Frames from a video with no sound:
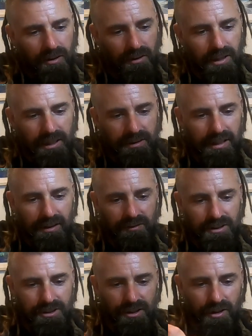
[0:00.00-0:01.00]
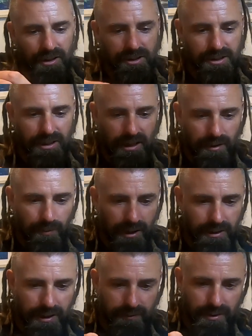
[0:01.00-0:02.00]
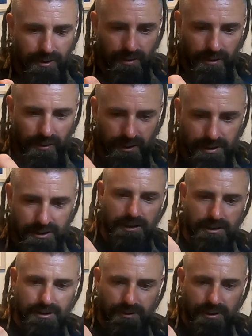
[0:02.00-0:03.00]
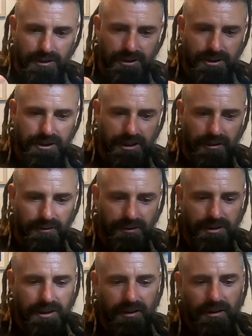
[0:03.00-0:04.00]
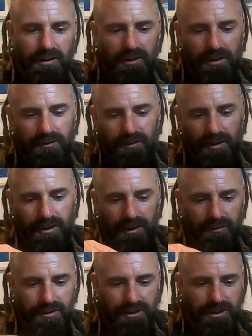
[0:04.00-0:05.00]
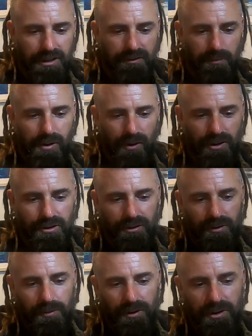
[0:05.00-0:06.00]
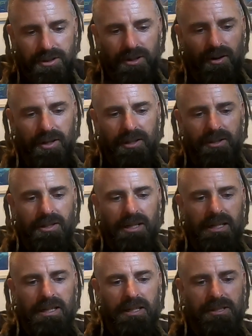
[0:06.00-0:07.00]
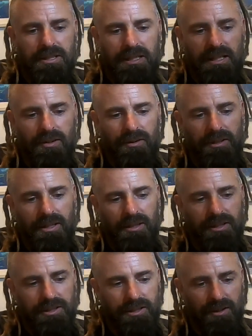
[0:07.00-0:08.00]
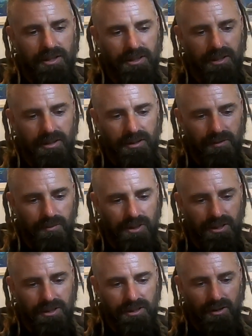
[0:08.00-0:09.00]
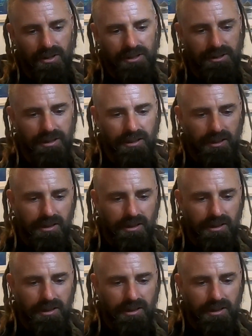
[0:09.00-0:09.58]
But then down the sides here, where they've utilised these sort of sills, you've got your receiver box on the one side and your ESC on the other side, which is nice.